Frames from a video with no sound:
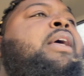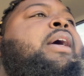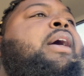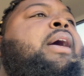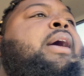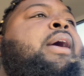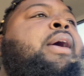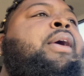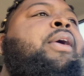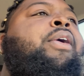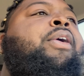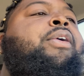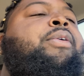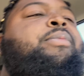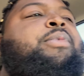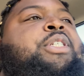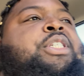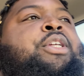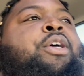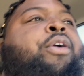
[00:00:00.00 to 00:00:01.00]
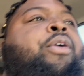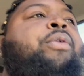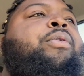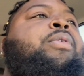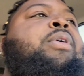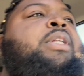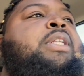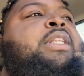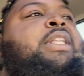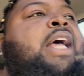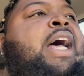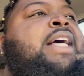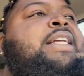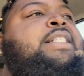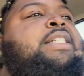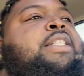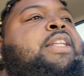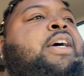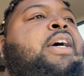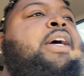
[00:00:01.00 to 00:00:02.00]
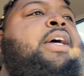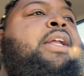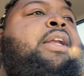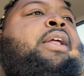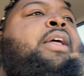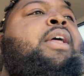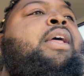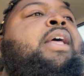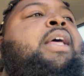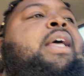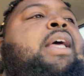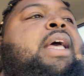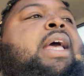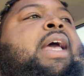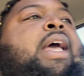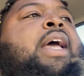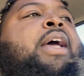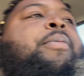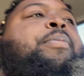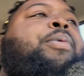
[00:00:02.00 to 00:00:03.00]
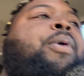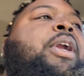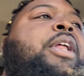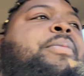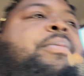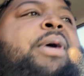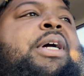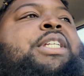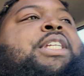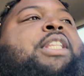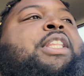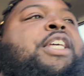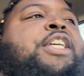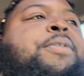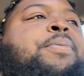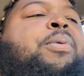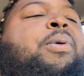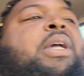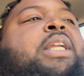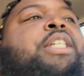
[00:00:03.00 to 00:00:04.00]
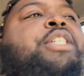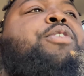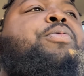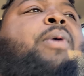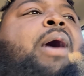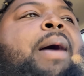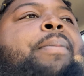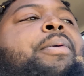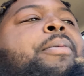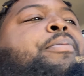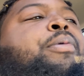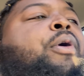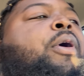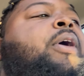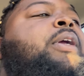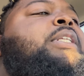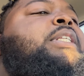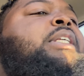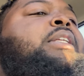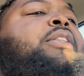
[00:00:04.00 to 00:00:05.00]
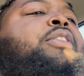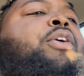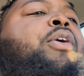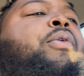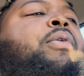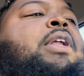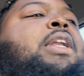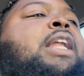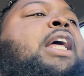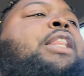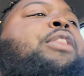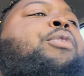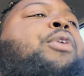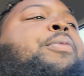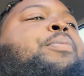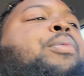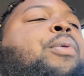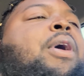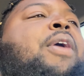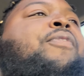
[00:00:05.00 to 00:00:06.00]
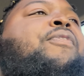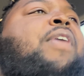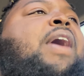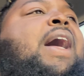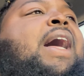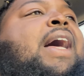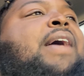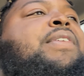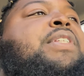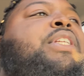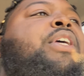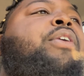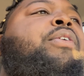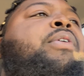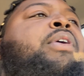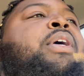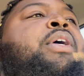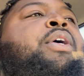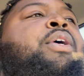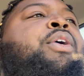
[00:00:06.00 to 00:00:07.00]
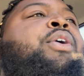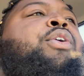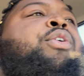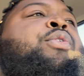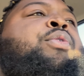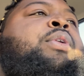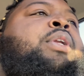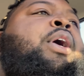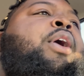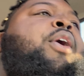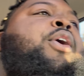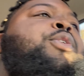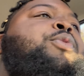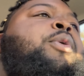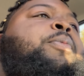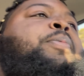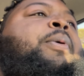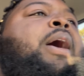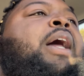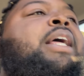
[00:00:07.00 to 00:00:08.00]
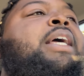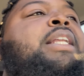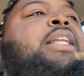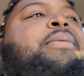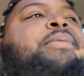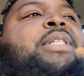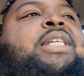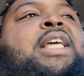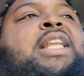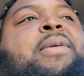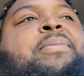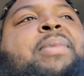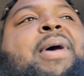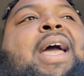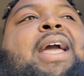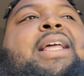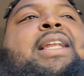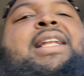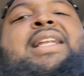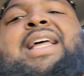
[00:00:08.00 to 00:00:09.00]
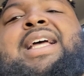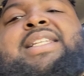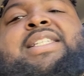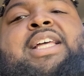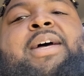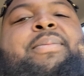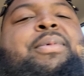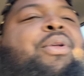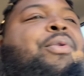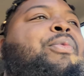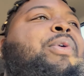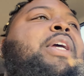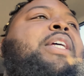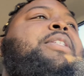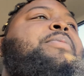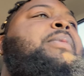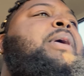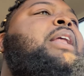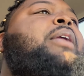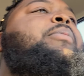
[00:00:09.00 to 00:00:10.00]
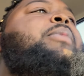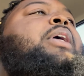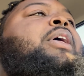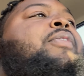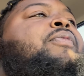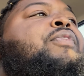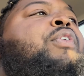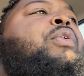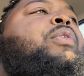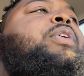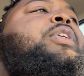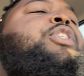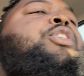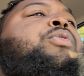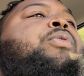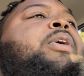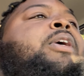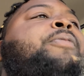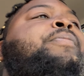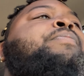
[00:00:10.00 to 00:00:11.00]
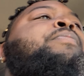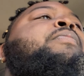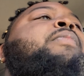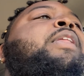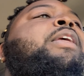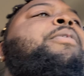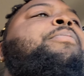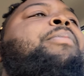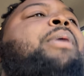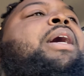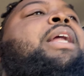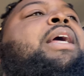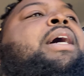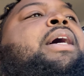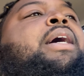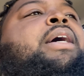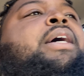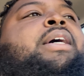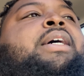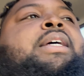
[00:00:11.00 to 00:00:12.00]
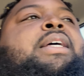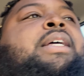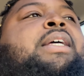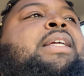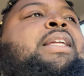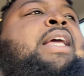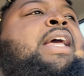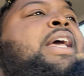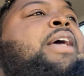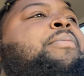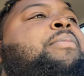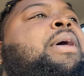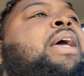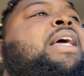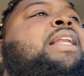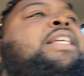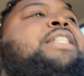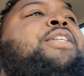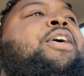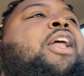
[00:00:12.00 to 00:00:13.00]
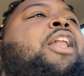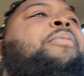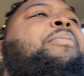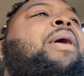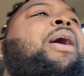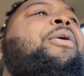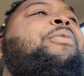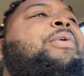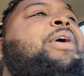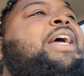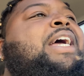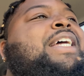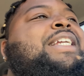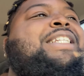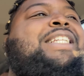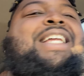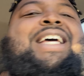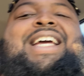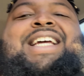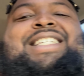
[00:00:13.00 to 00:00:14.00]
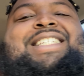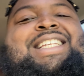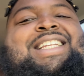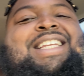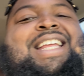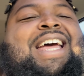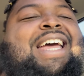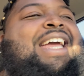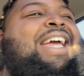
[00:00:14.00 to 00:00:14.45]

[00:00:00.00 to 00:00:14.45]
Um, so that's done. And pretty much at this point, it's swapping parts and throwing in that 3.5. So who knows? We'll probably end up seeing it back in the next couple of weeks, man. I'm looking forward to it. But uh, yeah, man, it's all about Reg Ledge today.